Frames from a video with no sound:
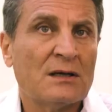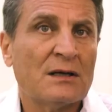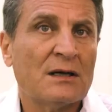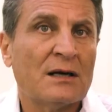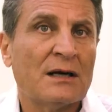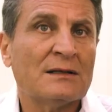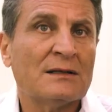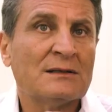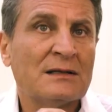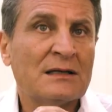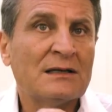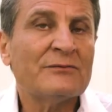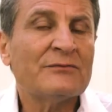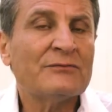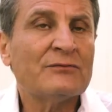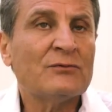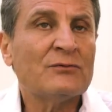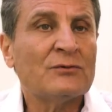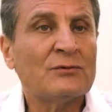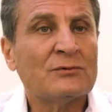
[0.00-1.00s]
and
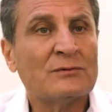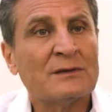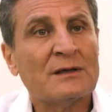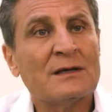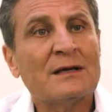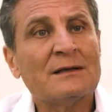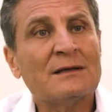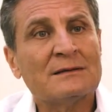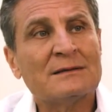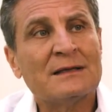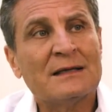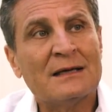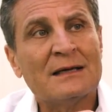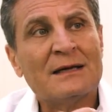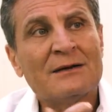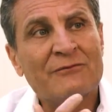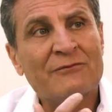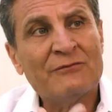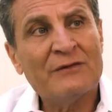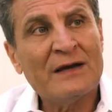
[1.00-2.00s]
therefore the
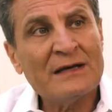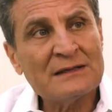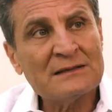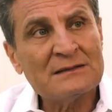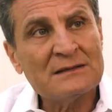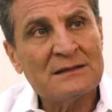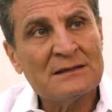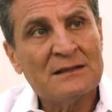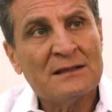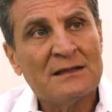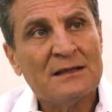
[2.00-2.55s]
effect